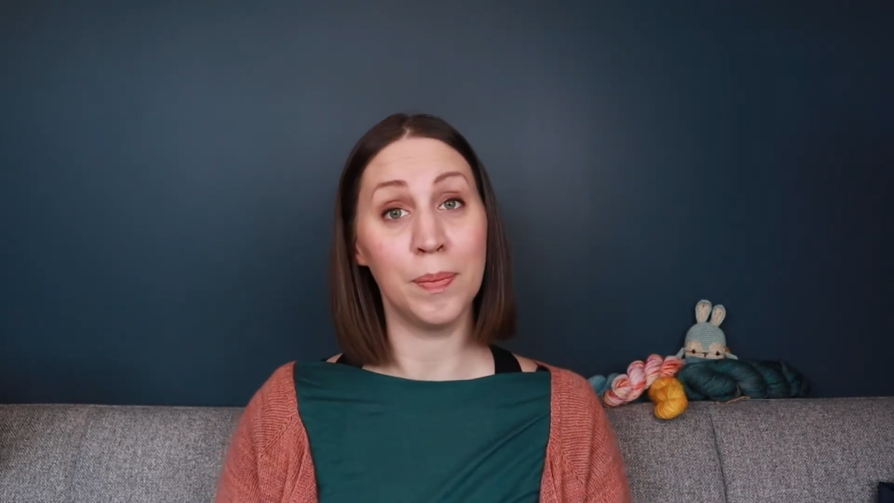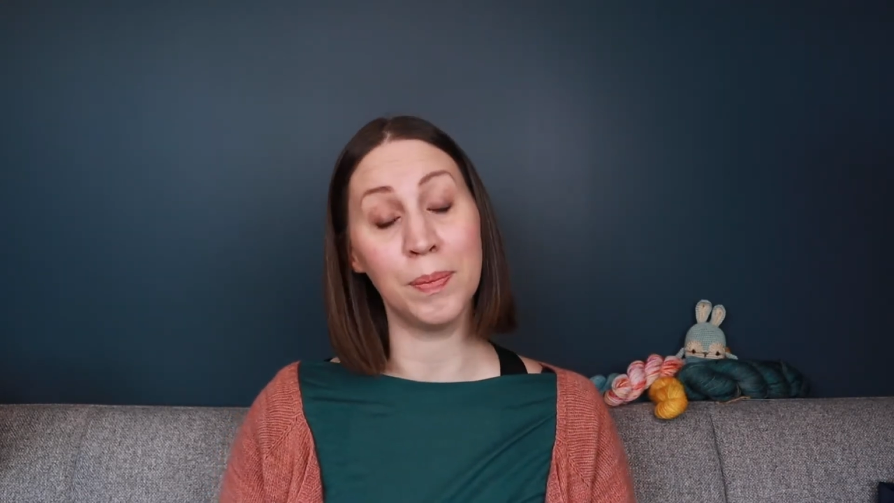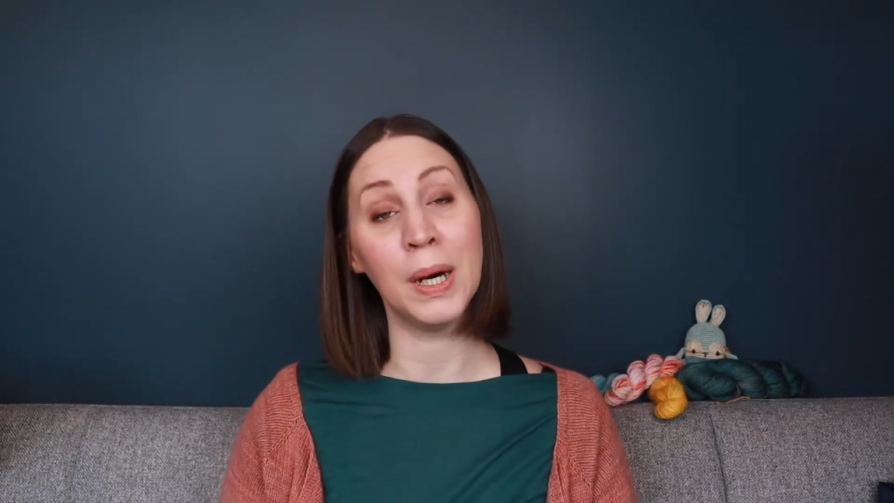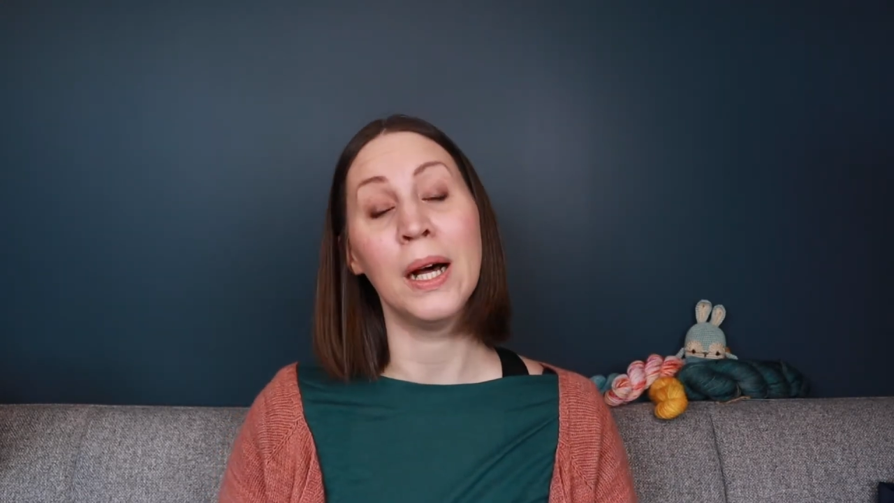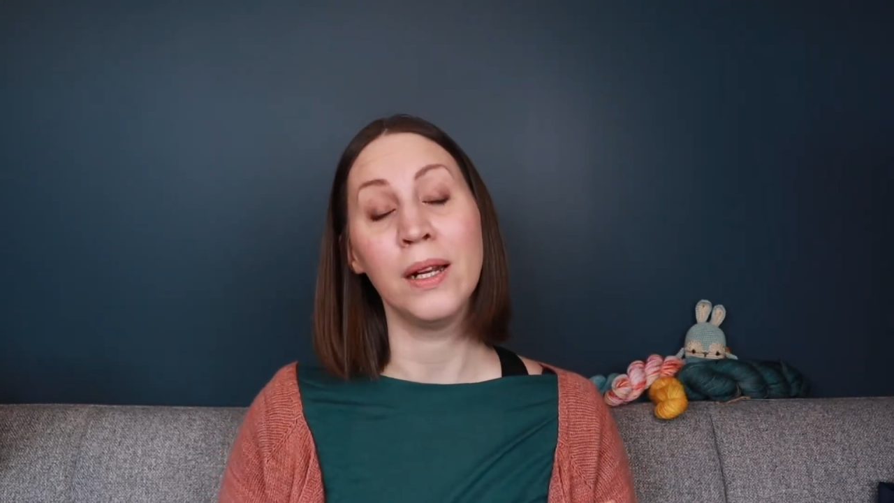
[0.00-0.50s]

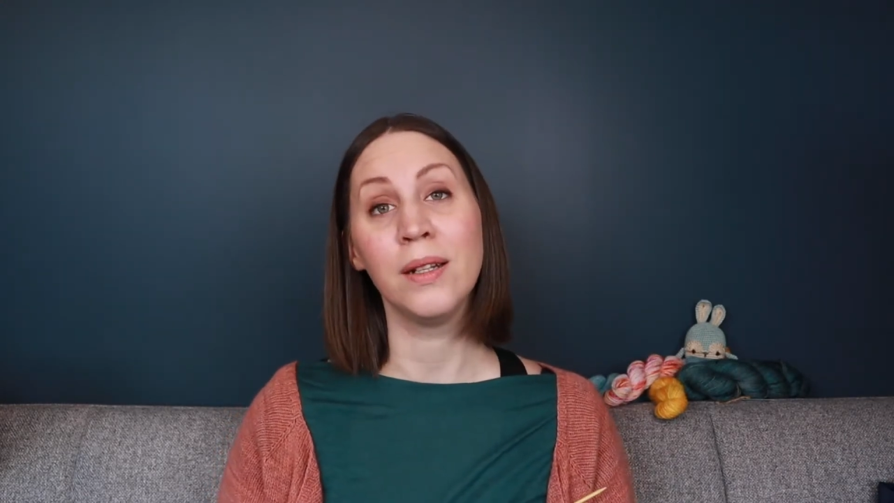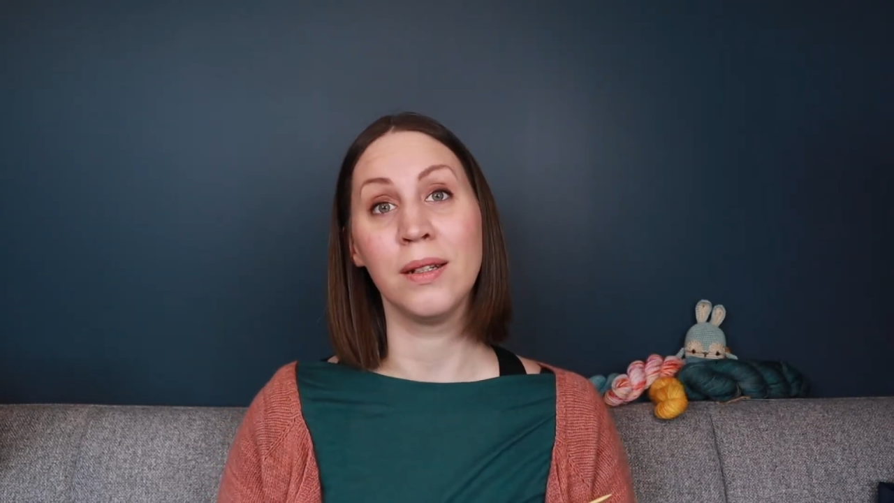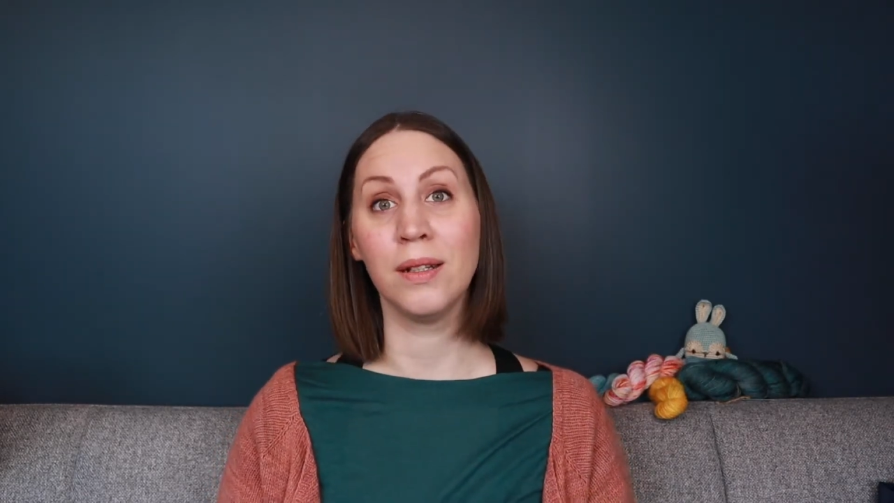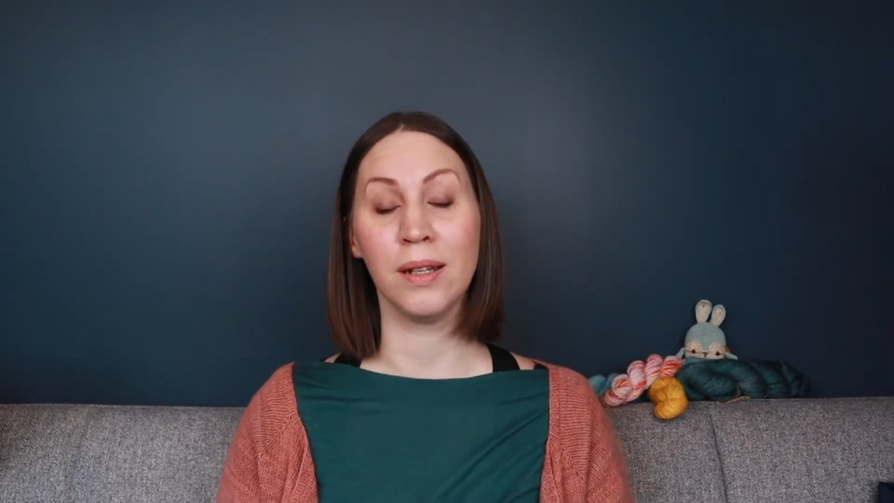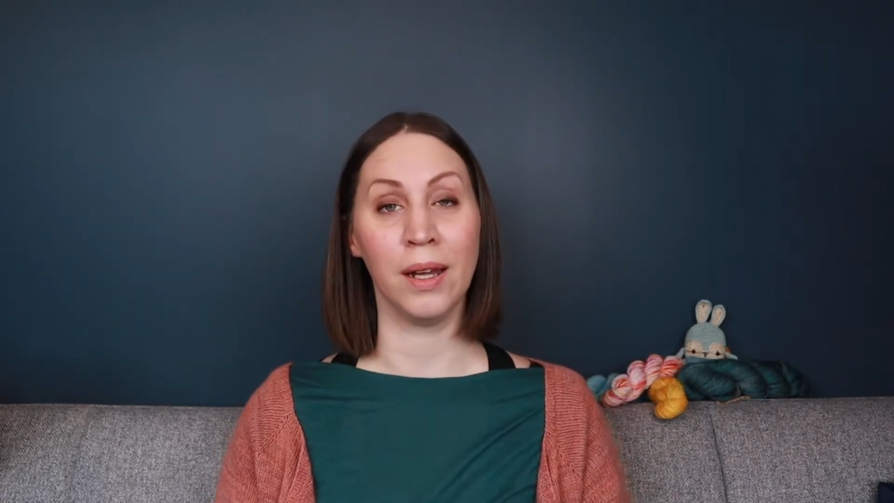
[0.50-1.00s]
but
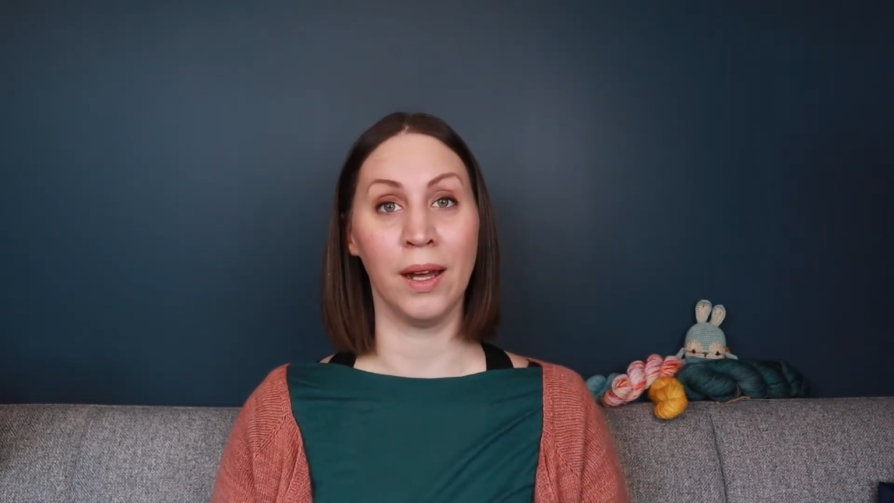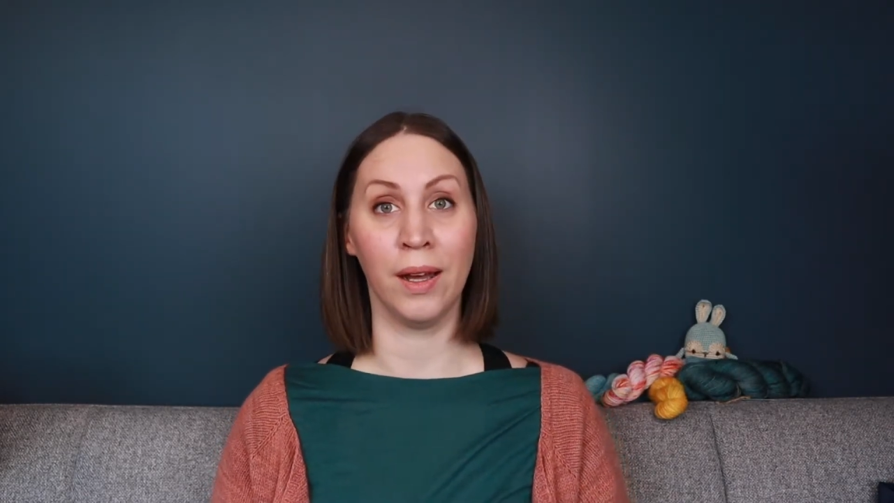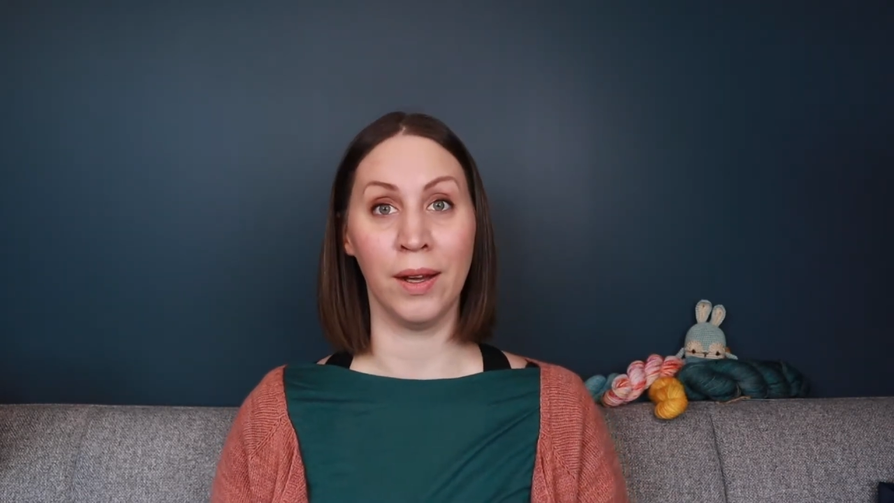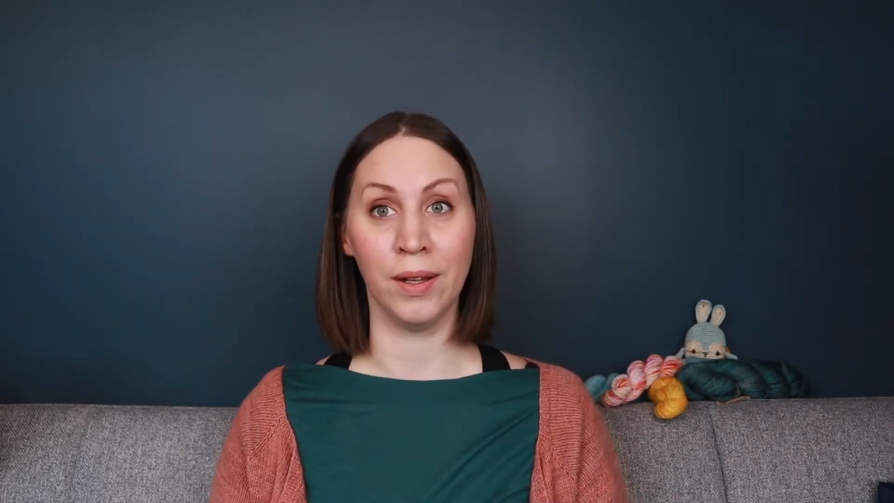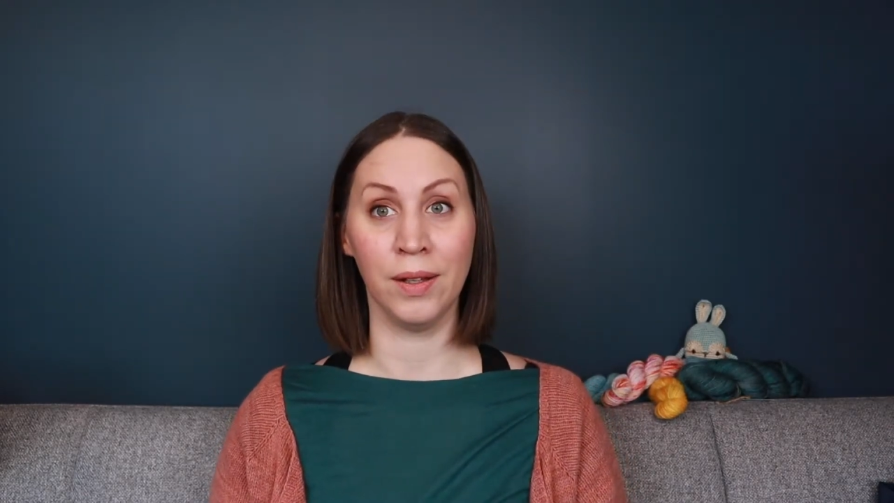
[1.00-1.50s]

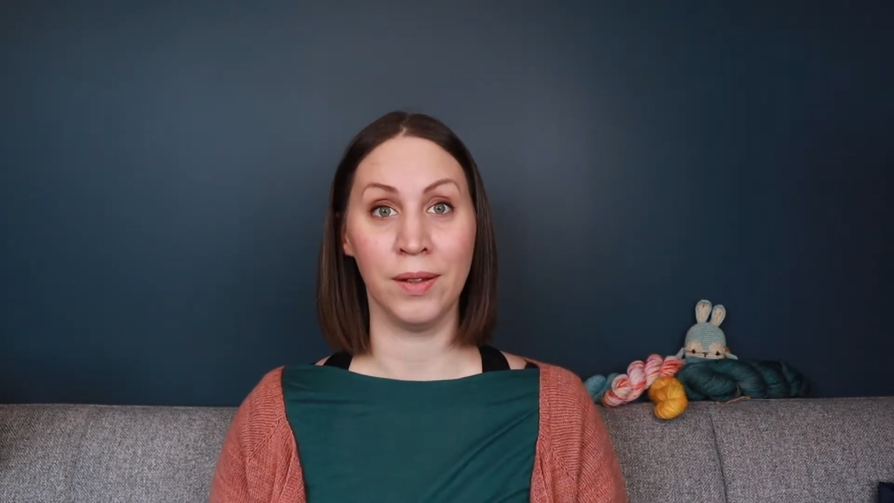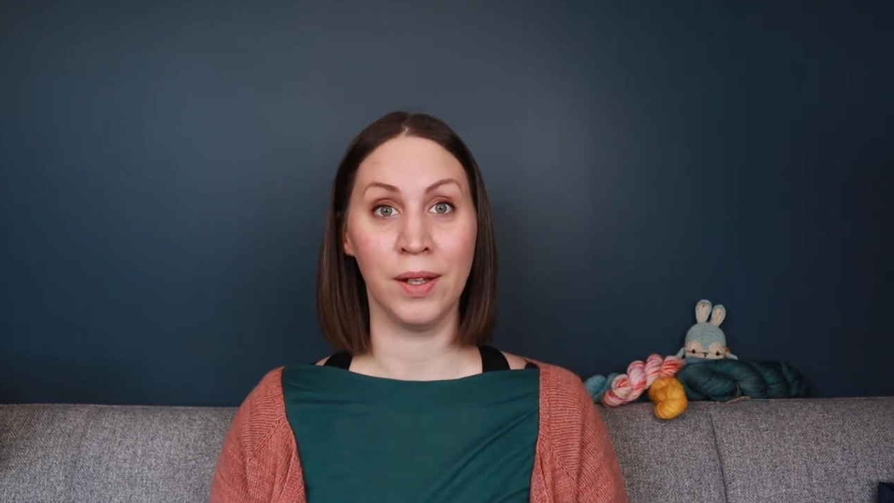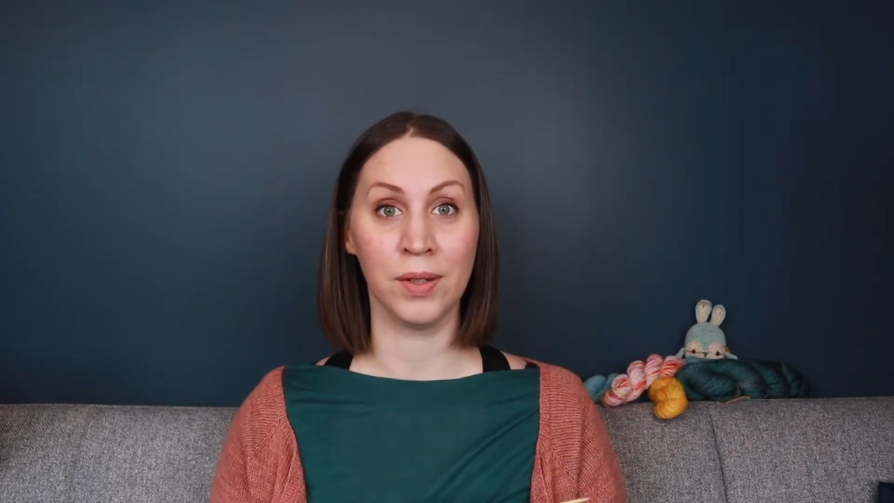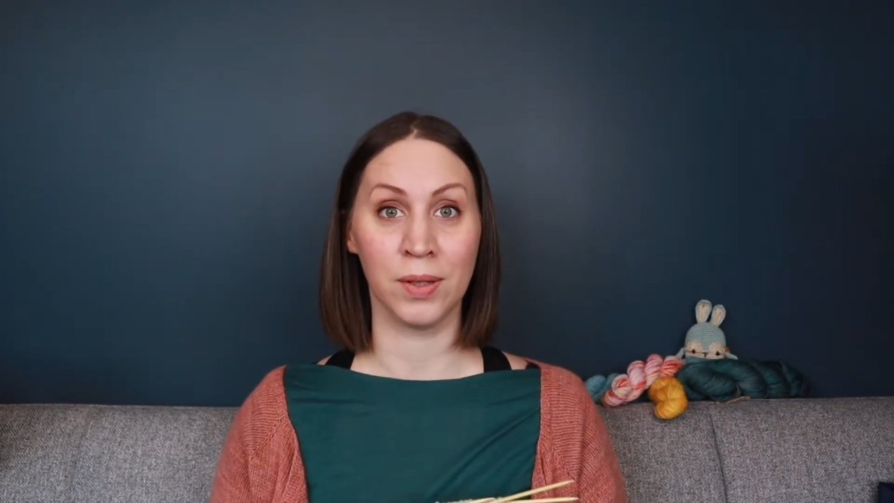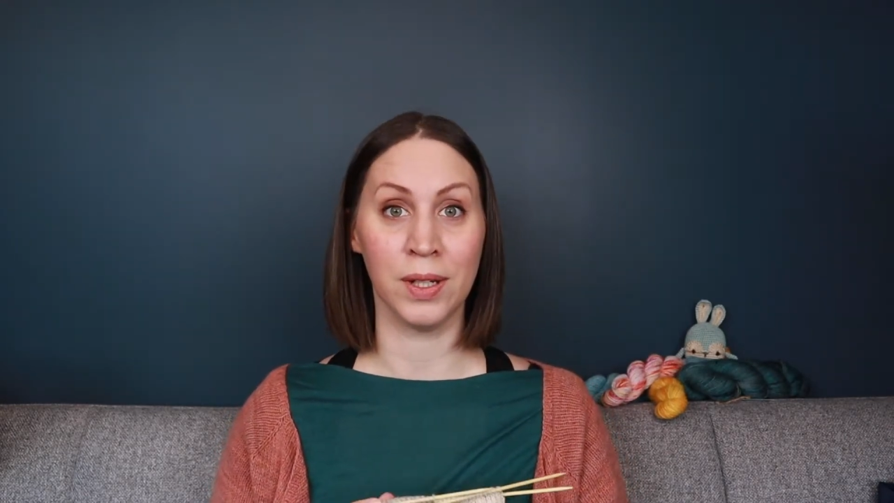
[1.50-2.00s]
there's